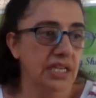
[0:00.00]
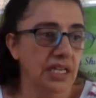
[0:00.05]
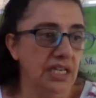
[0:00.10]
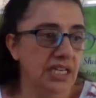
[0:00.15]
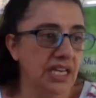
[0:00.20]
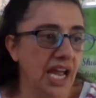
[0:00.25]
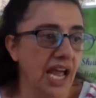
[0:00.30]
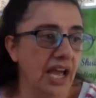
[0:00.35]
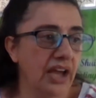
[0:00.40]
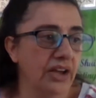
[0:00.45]

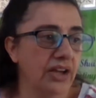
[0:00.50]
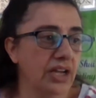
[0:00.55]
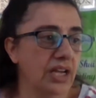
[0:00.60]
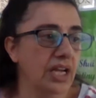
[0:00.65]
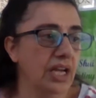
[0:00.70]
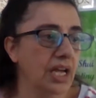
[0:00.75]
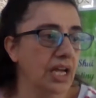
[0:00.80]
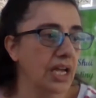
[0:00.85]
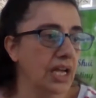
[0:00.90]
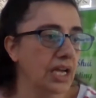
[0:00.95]
Now,
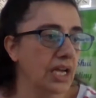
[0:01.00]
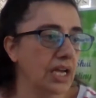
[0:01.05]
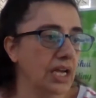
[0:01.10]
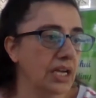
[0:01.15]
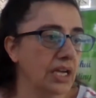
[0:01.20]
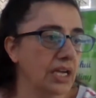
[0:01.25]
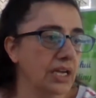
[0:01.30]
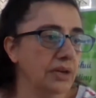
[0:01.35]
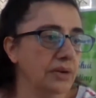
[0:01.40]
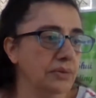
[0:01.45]
I
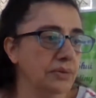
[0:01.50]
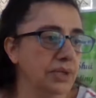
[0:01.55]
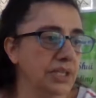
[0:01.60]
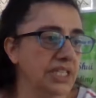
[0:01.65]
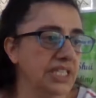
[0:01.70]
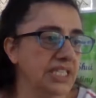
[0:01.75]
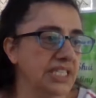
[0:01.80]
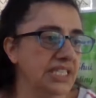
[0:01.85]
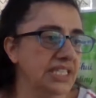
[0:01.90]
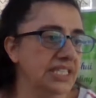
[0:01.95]

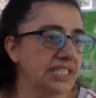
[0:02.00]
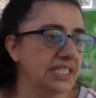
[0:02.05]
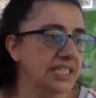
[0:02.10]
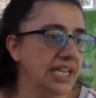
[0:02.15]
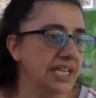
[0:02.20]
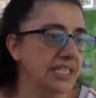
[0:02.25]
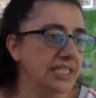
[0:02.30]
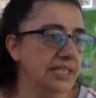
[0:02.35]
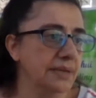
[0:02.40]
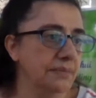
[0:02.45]
wanted to
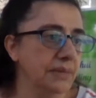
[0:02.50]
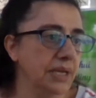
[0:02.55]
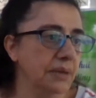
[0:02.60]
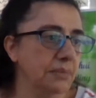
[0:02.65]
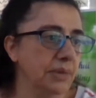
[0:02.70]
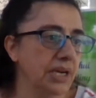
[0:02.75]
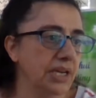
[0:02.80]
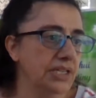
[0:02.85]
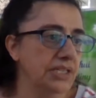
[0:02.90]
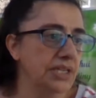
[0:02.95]
say something,
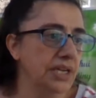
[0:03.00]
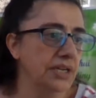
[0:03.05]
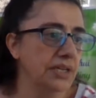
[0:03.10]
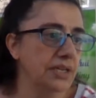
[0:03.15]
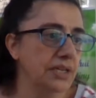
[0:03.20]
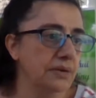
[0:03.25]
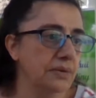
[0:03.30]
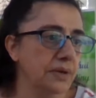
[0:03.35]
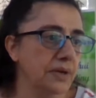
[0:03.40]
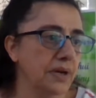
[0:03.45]
but I don't
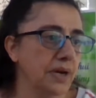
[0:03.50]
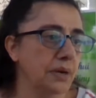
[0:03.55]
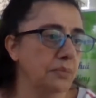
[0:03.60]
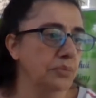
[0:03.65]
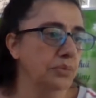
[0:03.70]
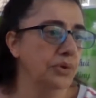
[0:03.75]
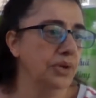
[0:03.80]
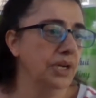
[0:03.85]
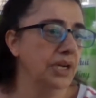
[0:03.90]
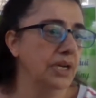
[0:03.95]
know where I
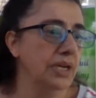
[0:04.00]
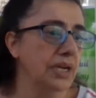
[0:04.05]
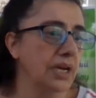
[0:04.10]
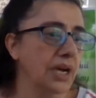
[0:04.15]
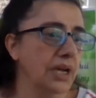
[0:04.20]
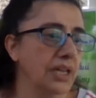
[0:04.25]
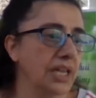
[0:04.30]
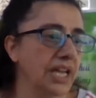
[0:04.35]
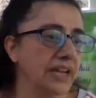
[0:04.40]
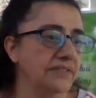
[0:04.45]
put it.
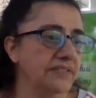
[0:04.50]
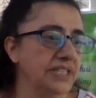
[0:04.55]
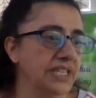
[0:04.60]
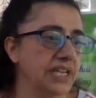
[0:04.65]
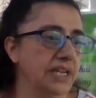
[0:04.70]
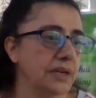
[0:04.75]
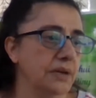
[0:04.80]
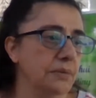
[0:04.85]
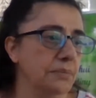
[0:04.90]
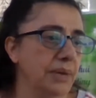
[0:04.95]
I'll have to
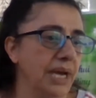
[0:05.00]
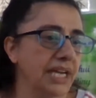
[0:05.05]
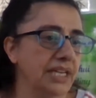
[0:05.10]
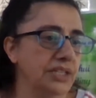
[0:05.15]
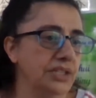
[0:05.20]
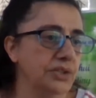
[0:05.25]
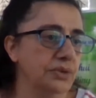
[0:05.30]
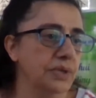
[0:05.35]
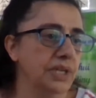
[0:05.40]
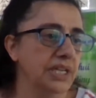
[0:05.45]
go
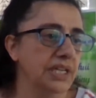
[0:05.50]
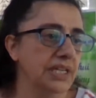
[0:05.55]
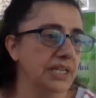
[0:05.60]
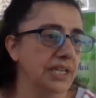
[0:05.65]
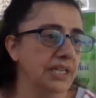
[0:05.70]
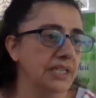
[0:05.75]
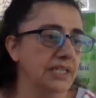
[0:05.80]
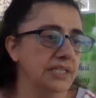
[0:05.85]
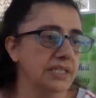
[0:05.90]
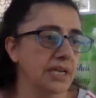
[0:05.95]
back to it
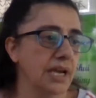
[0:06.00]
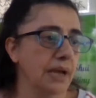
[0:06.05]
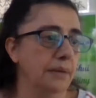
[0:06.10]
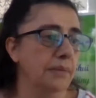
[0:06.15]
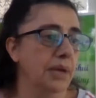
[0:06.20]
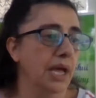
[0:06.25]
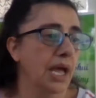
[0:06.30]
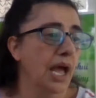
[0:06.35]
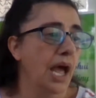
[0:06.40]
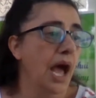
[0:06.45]
another time.
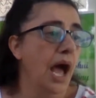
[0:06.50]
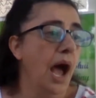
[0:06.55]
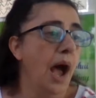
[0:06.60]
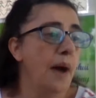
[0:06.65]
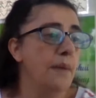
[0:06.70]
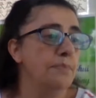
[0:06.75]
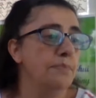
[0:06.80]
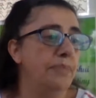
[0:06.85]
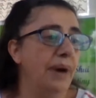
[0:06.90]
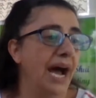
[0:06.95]

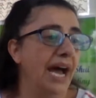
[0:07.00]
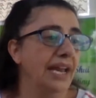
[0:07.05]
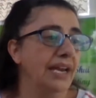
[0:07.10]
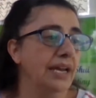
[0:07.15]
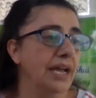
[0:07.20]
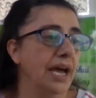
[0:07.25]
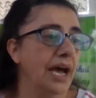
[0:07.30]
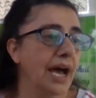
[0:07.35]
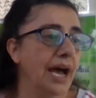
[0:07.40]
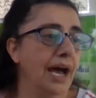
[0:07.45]
But
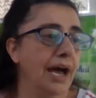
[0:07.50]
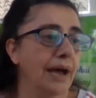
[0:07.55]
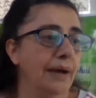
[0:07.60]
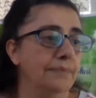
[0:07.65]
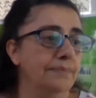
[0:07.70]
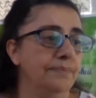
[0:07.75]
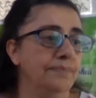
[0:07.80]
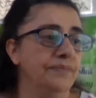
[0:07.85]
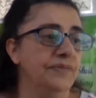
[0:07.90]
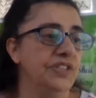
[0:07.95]

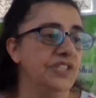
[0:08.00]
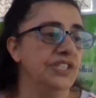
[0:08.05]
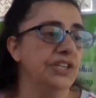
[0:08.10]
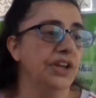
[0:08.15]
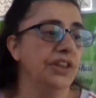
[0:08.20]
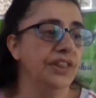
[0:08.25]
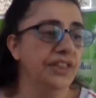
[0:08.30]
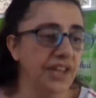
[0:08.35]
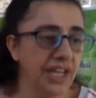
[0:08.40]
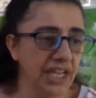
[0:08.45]

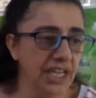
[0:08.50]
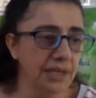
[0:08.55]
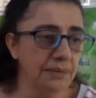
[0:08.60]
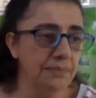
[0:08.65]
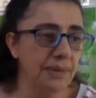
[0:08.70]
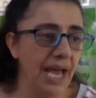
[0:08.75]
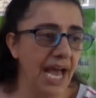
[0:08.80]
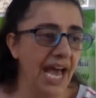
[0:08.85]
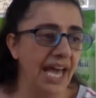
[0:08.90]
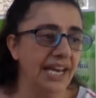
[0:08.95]
so think
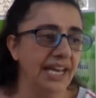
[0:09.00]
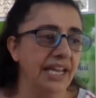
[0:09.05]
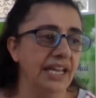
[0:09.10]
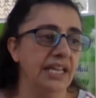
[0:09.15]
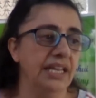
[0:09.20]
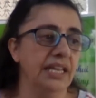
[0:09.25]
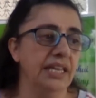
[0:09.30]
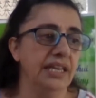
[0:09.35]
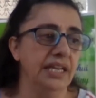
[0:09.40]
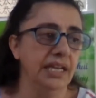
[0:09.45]
about
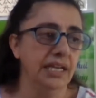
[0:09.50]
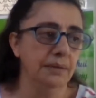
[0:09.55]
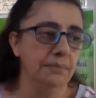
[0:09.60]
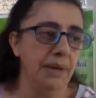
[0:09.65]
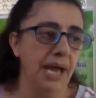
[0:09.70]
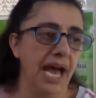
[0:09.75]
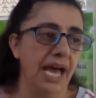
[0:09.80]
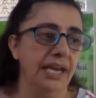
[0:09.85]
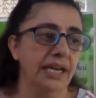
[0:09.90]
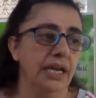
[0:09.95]
it. Think
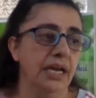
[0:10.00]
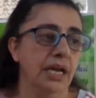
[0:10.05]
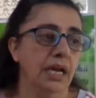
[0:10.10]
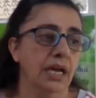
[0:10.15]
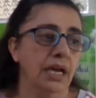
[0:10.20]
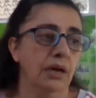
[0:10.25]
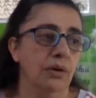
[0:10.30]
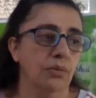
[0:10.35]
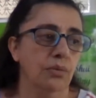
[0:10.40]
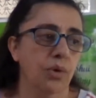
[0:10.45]
about
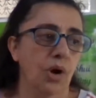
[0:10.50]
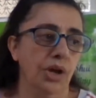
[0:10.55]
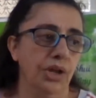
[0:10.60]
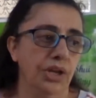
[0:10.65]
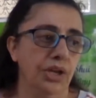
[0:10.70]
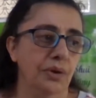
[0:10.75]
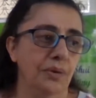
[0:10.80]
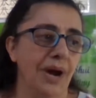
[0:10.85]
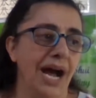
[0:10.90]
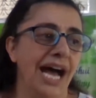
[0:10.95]
what
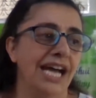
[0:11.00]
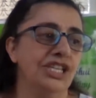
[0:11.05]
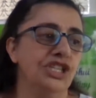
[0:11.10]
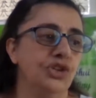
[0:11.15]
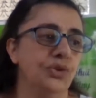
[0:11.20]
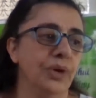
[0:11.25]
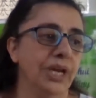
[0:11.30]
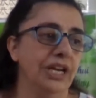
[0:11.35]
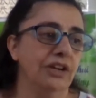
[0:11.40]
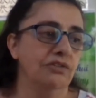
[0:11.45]
you are
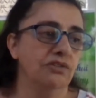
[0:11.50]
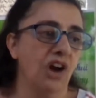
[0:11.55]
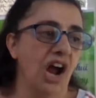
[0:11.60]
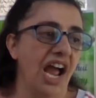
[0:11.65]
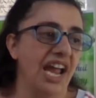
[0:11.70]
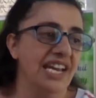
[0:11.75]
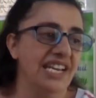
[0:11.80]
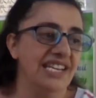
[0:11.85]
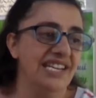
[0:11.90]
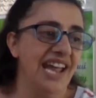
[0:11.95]
doing
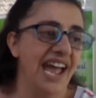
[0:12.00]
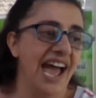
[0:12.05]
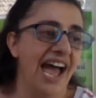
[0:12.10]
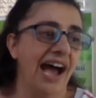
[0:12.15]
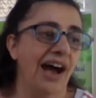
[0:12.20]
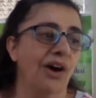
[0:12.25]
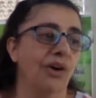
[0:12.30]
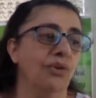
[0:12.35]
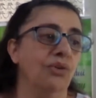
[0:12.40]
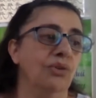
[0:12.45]
right
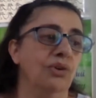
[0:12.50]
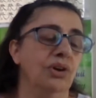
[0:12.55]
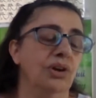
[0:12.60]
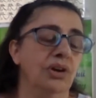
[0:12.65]
now.